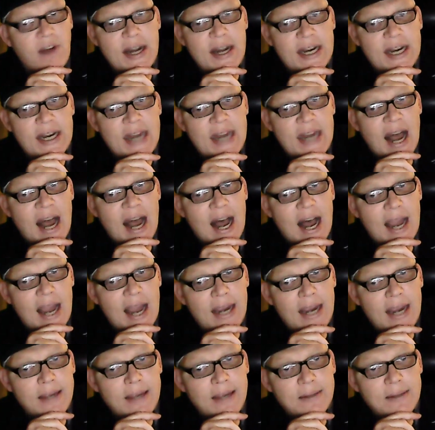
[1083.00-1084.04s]
to die.
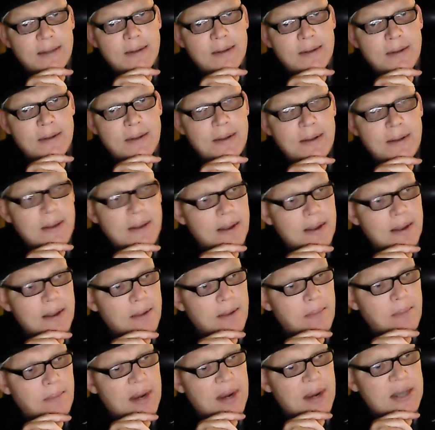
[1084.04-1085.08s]

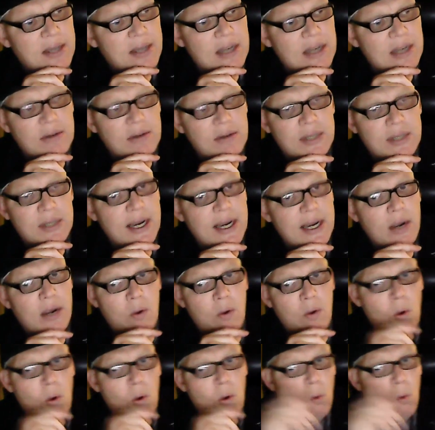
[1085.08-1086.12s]
Because I was like,
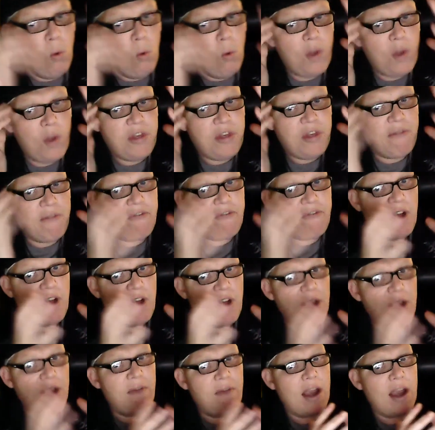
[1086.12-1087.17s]
what the fuck
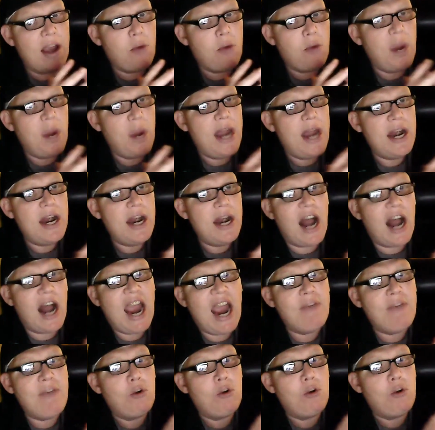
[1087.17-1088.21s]
have I created? I
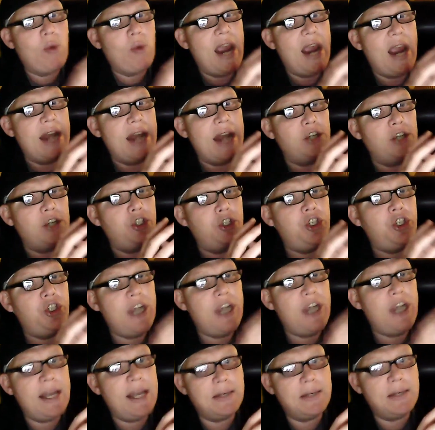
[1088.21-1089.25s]
haven't created
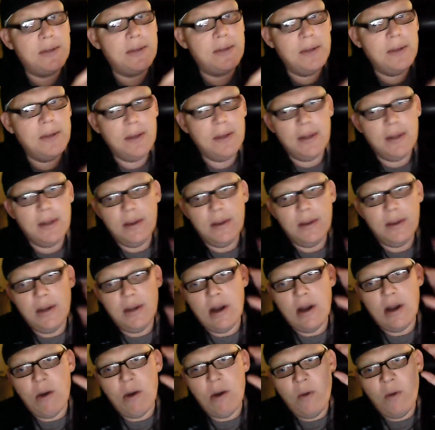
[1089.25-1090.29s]
shit.
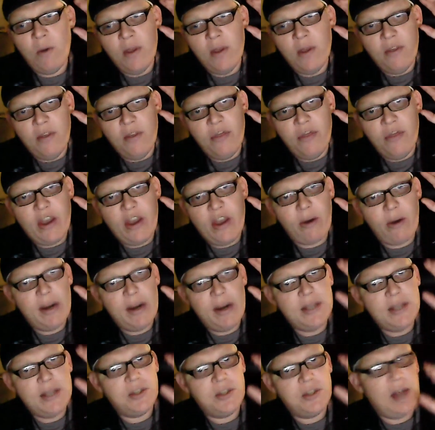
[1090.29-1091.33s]
There
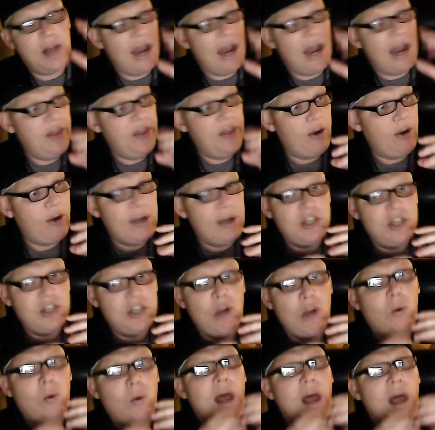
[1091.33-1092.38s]
is
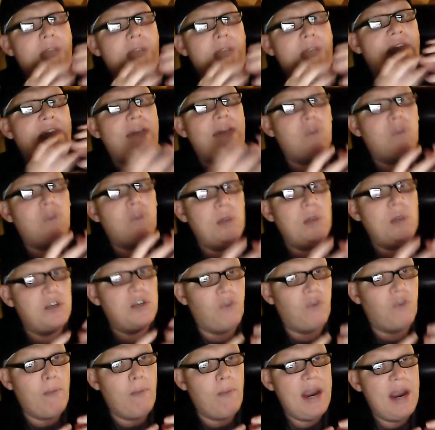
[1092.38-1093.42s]
no life after this
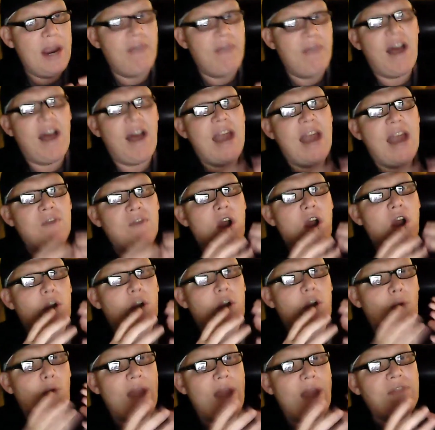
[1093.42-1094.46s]
for me. If I had not
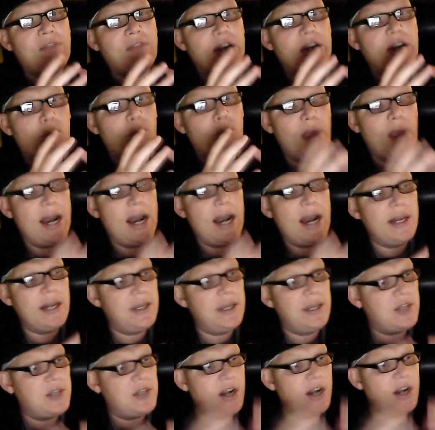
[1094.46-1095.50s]
crafted and created
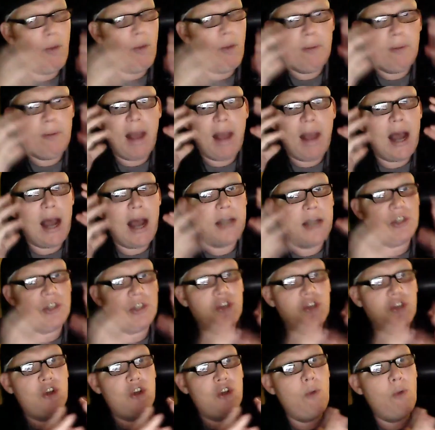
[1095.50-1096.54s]
this, it opened my eyes to
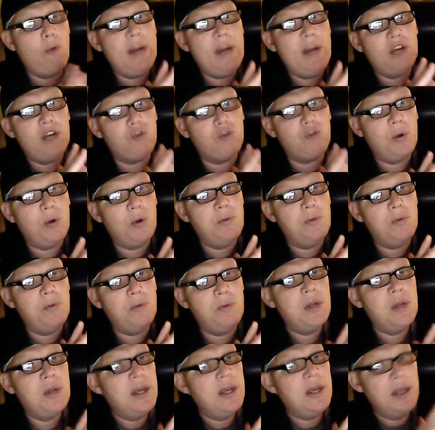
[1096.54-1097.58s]
so many truths
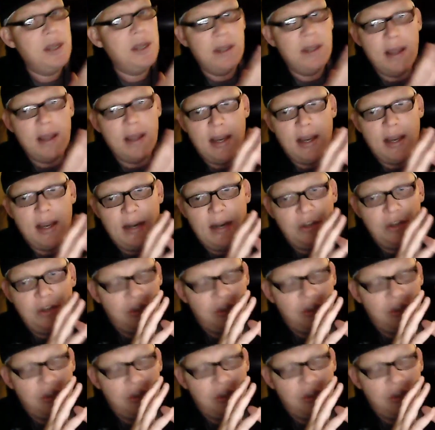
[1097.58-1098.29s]
and